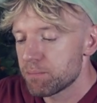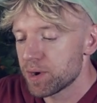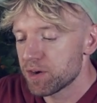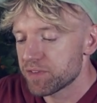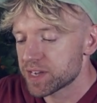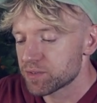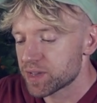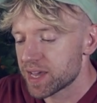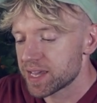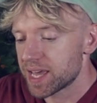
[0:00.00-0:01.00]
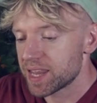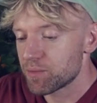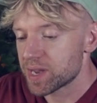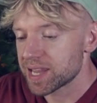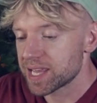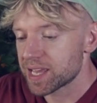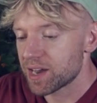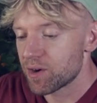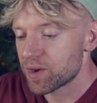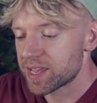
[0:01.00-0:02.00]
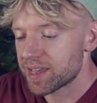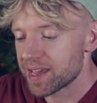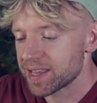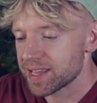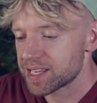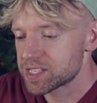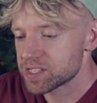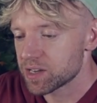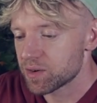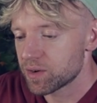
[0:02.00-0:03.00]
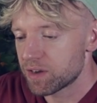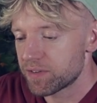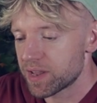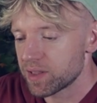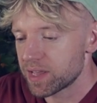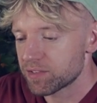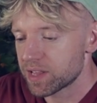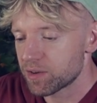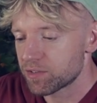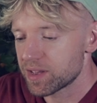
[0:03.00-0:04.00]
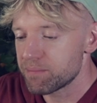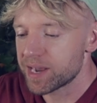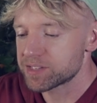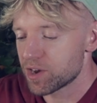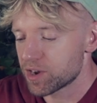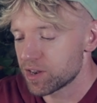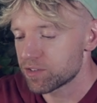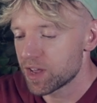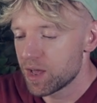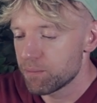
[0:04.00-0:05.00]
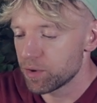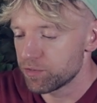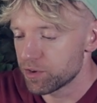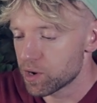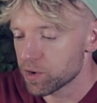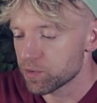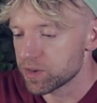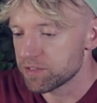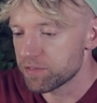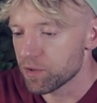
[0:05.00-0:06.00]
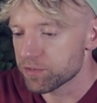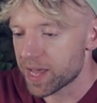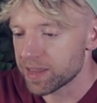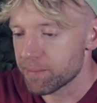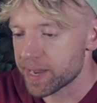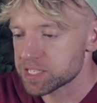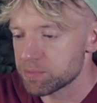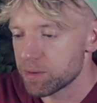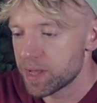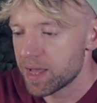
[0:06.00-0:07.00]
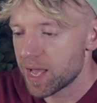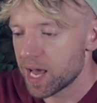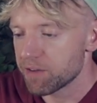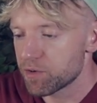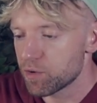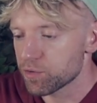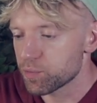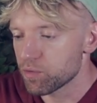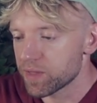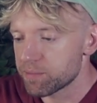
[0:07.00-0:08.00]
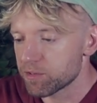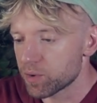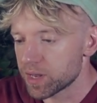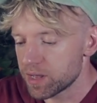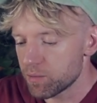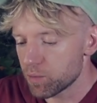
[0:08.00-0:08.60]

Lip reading: Perfect. Okay. And then we click OK, like so. I think now let's click OK. Max tokens, put 0 so it defaults at the maximum. And of course, we'll name this one here.